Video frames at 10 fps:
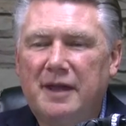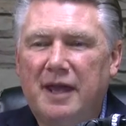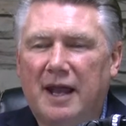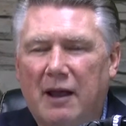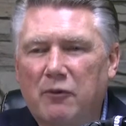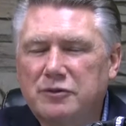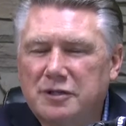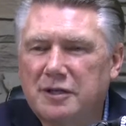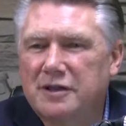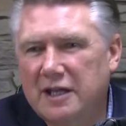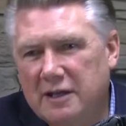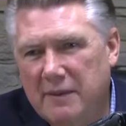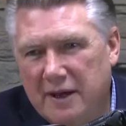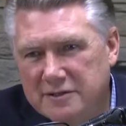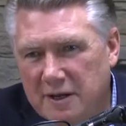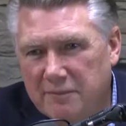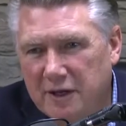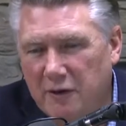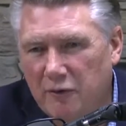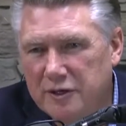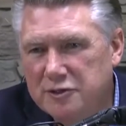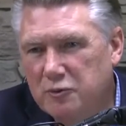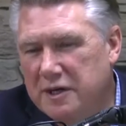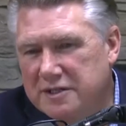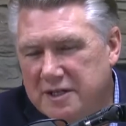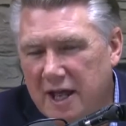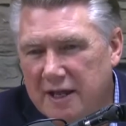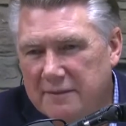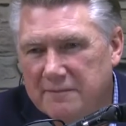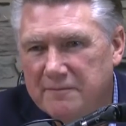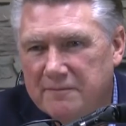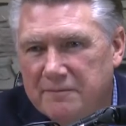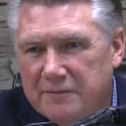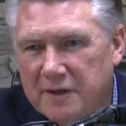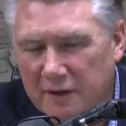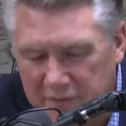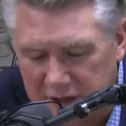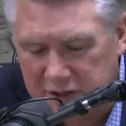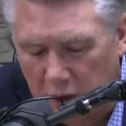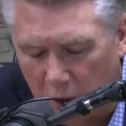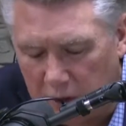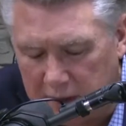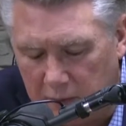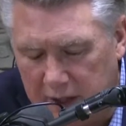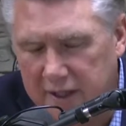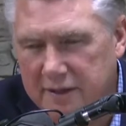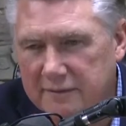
And I want you to think about something on this Wednesday of this Holy Week.